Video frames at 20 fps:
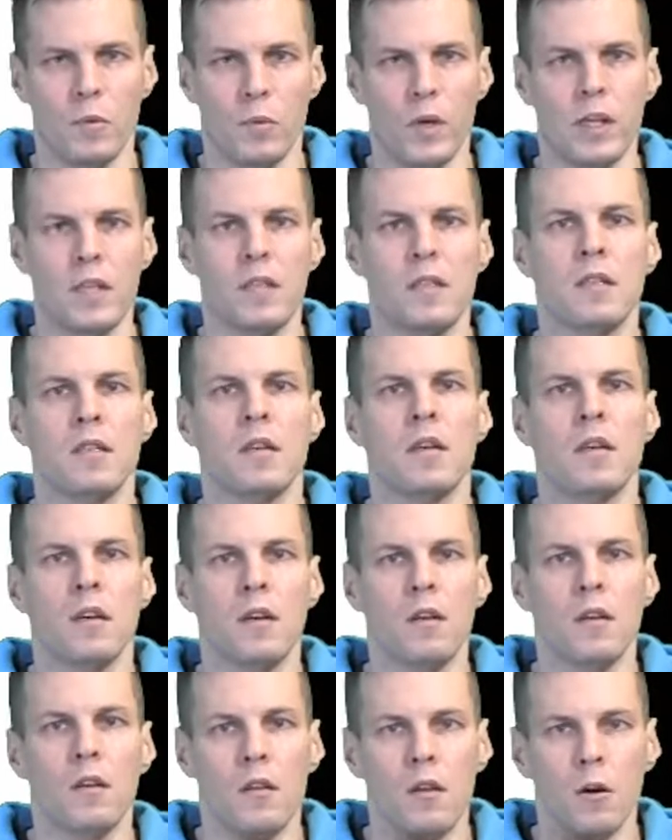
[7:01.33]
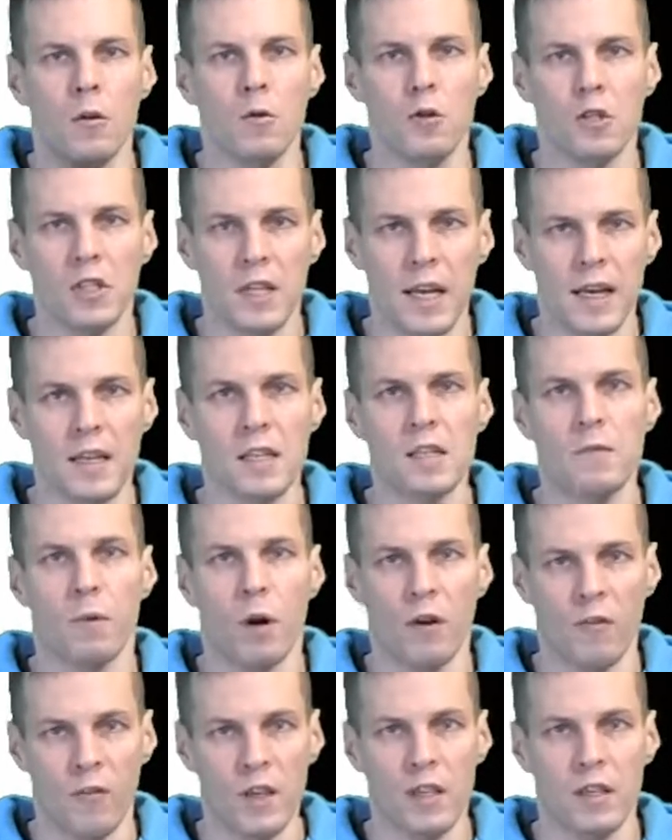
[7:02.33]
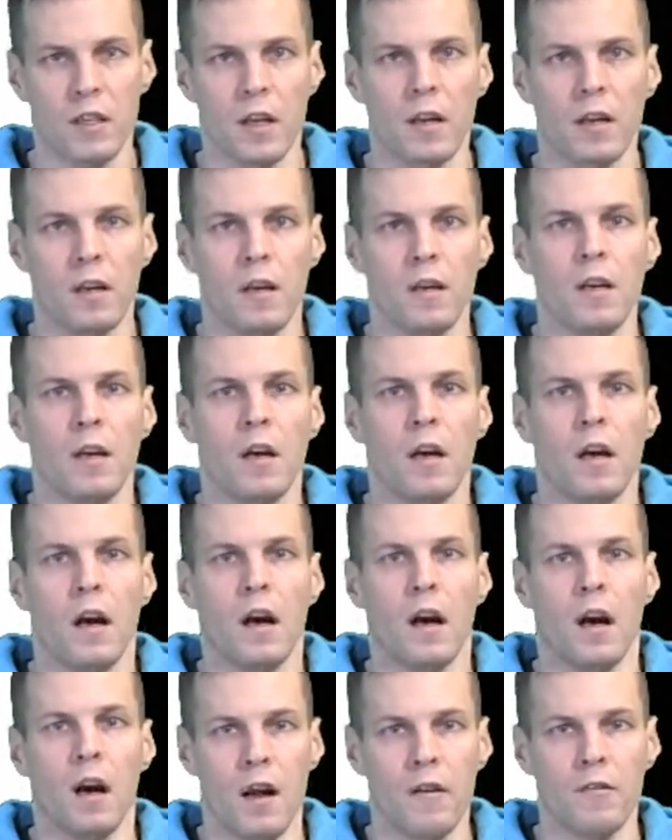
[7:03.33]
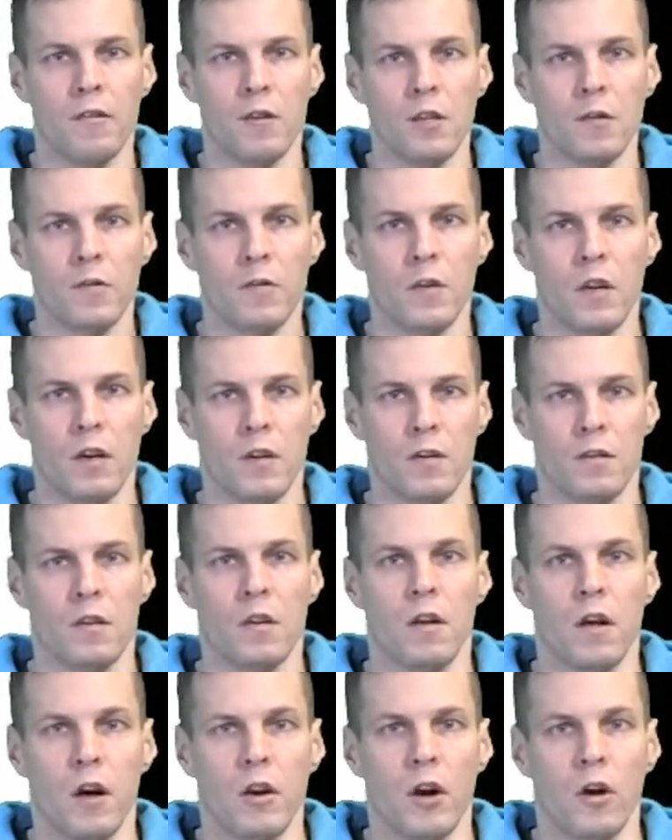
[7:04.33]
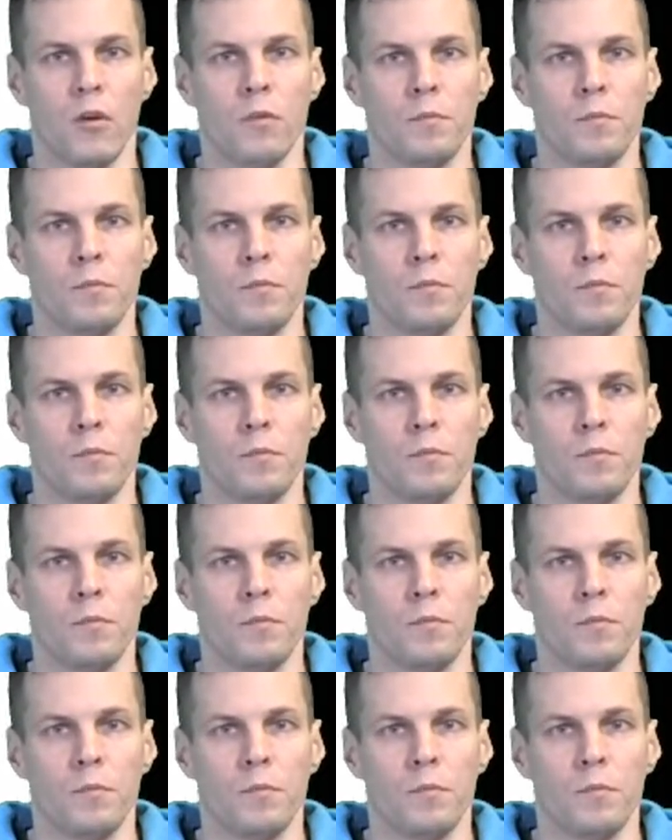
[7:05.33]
which those texts were written hundreds of years ago.